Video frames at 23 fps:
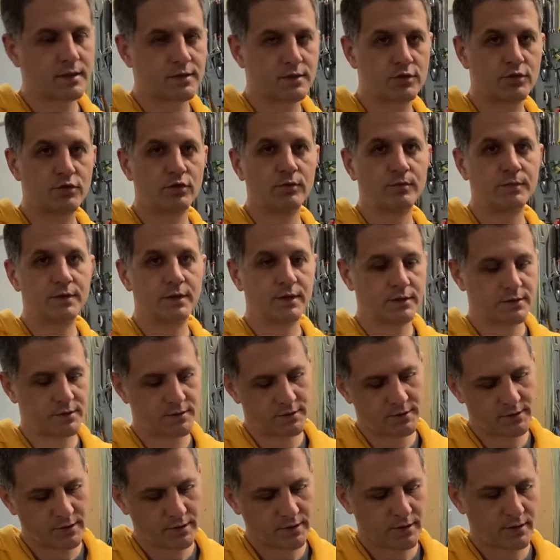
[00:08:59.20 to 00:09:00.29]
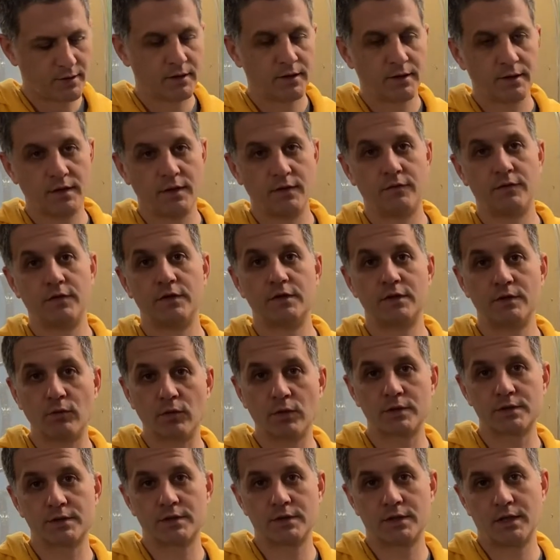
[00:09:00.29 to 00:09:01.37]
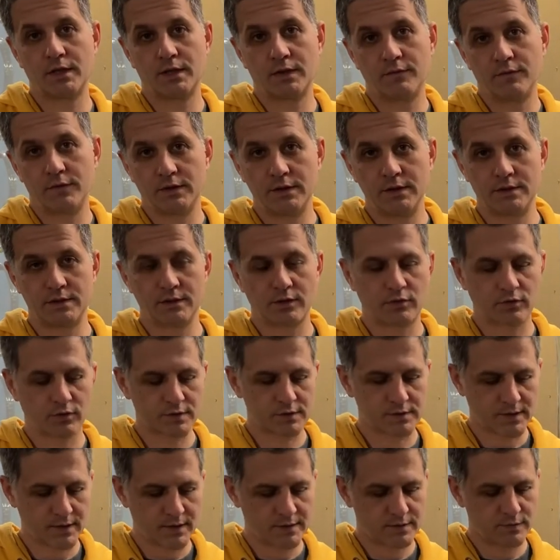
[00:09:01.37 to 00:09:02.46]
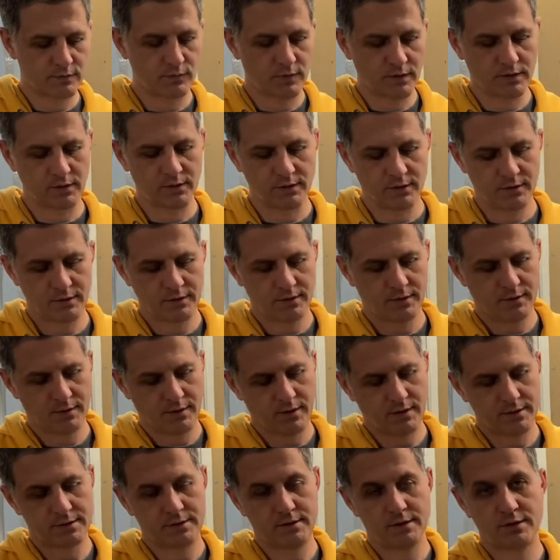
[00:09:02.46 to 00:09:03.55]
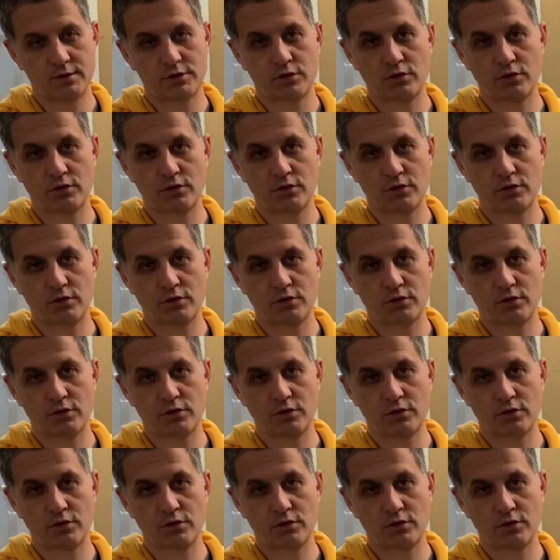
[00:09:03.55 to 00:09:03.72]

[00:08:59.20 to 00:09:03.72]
assume that if it was and if it is a cross-laced wheel, as this